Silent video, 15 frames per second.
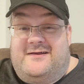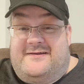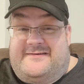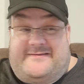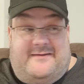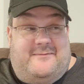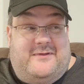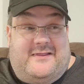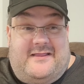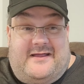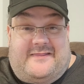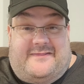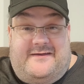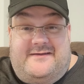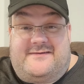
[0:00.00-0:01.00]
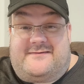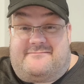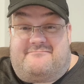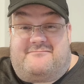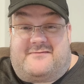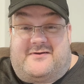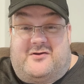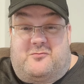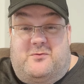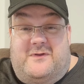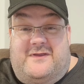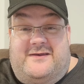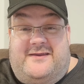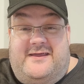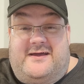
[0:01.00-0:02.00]
Something like this could
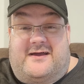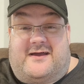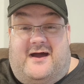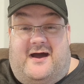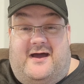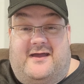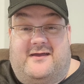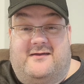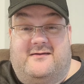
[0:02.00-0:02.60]
really ding a guy.